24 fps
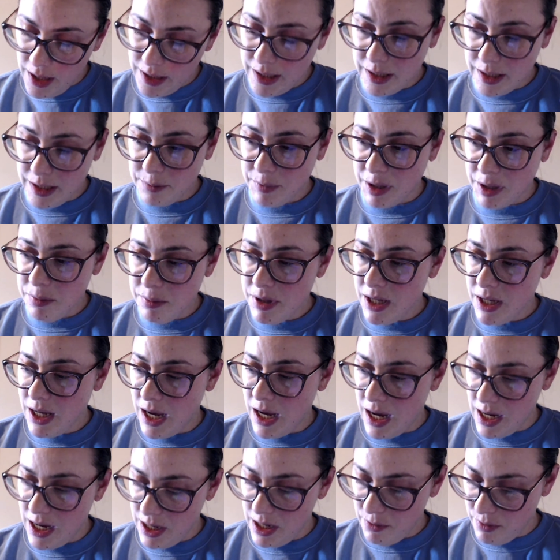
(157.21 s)
And maybe
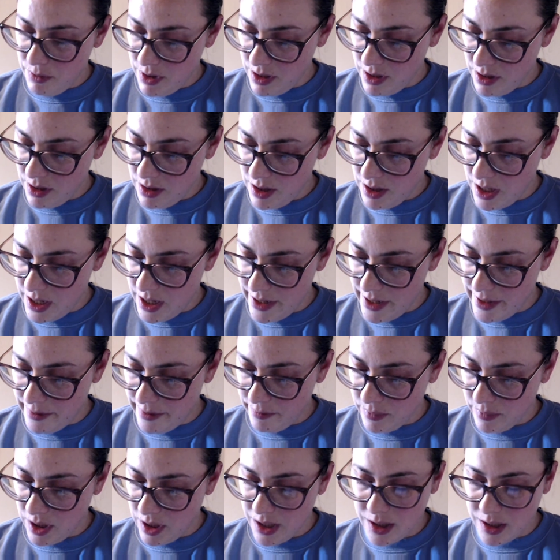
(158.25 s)
I will
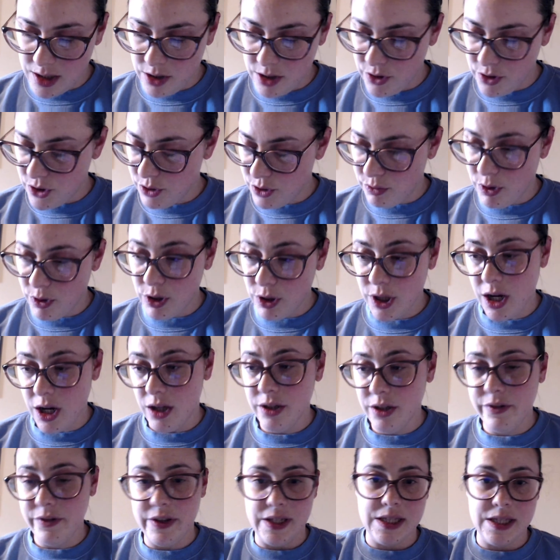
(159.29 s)
um, get close to rolling
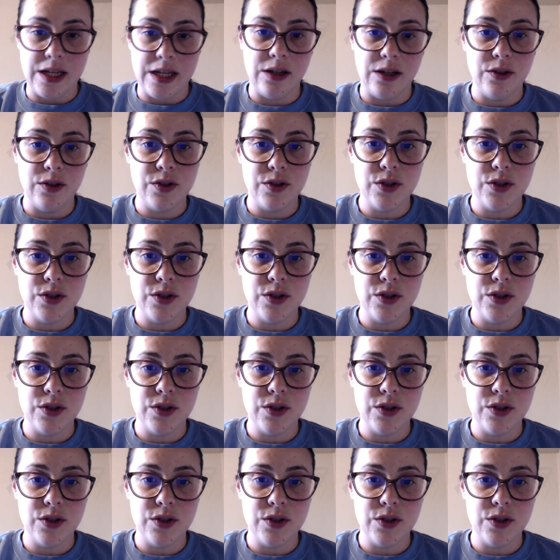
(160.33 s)
all of these out.